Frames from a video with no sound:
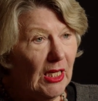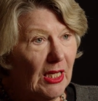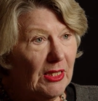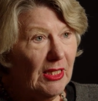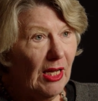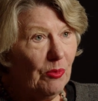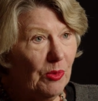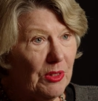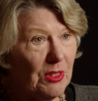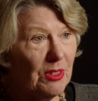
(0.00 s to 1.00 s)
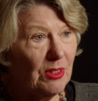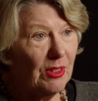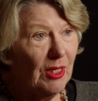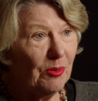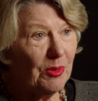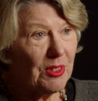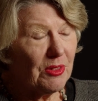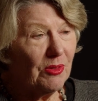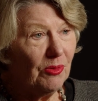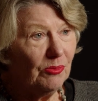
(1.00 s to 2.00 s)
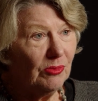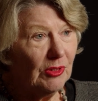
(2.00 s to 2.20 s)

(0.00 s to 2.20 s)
and that was that was